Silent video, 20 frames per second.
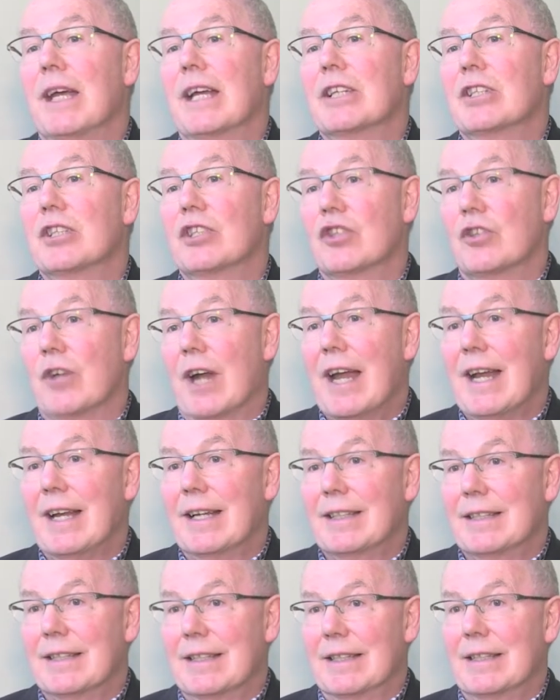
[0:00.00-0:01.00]

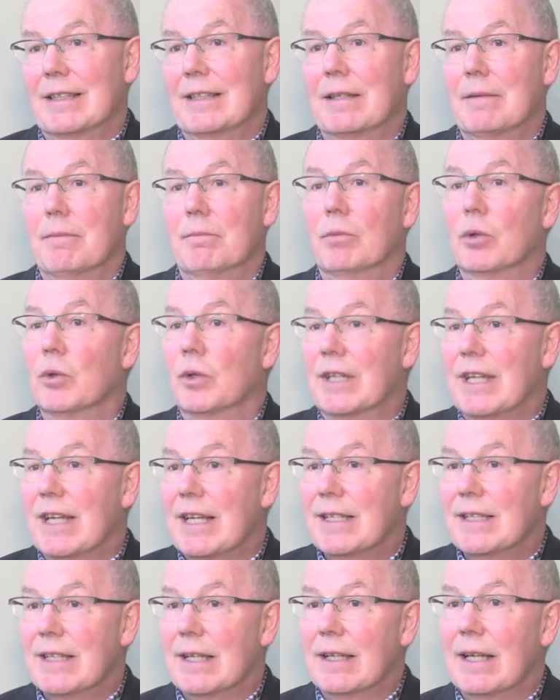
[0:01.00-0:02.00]
extracted more
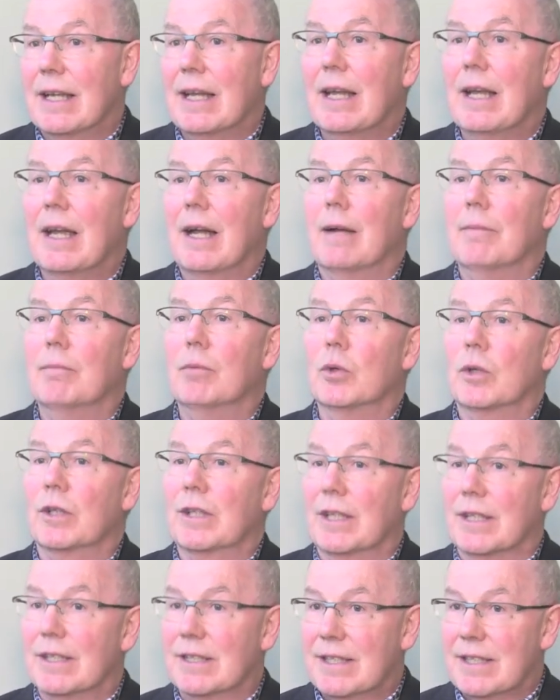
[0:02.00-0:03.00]
easily and more
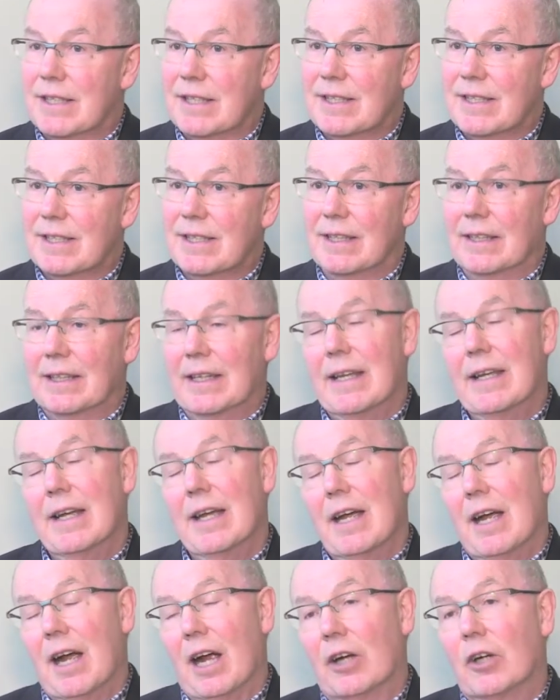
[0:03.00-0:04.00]
consistently
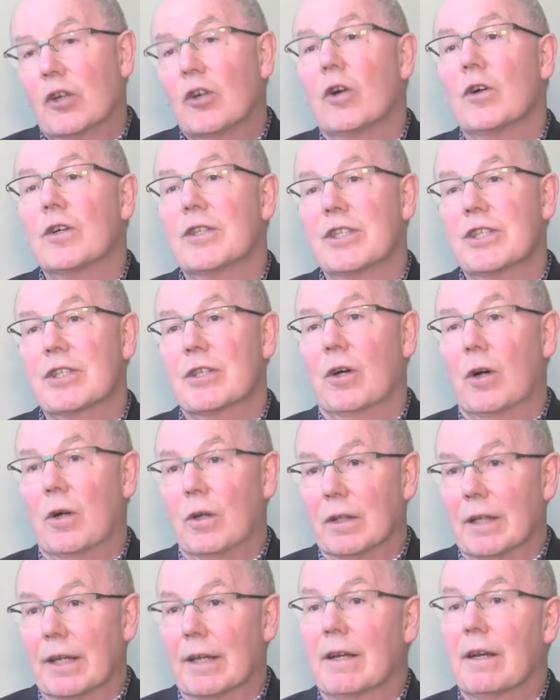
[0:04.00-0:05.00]
across
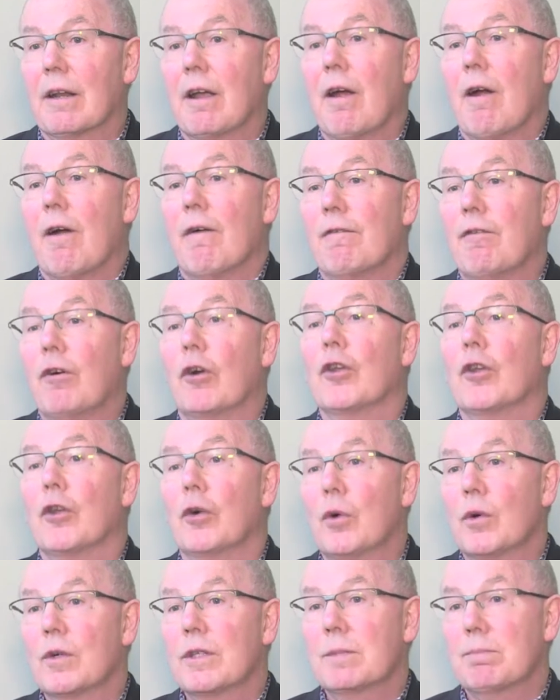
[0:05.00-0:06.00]
Scotland for
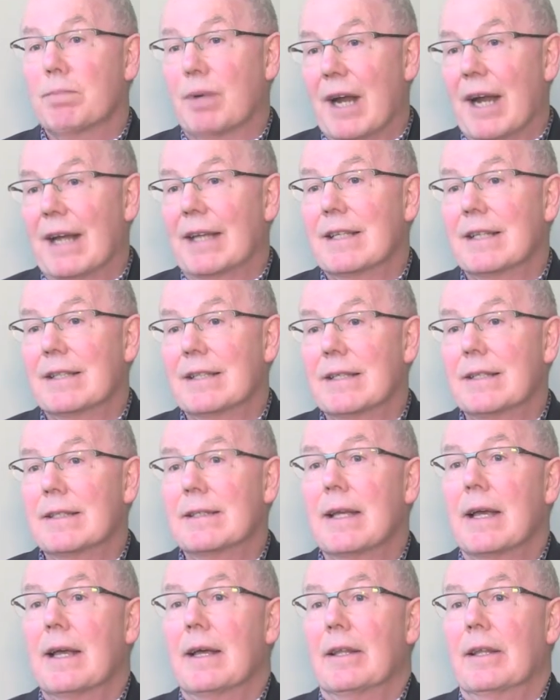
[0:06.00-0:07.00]
those
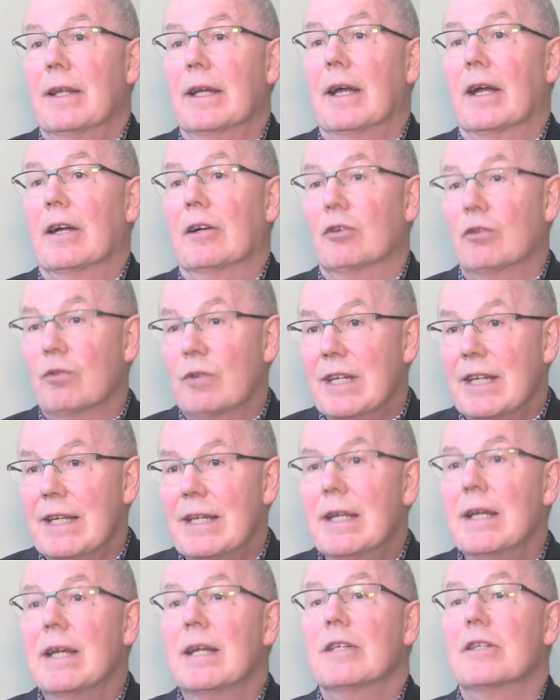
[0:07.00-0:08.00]
practices that
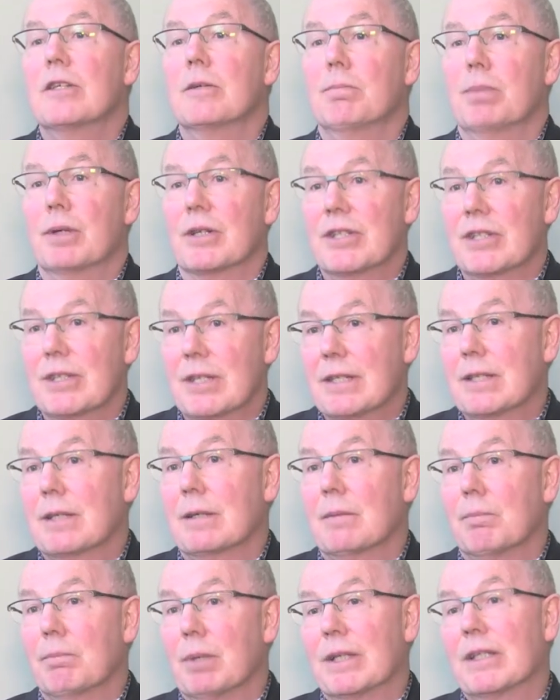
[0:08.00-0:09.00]
agree to
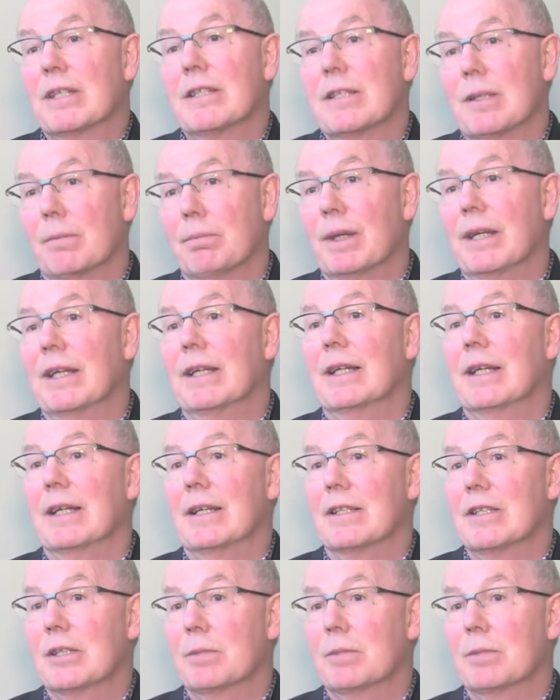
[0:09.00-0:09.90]
participate in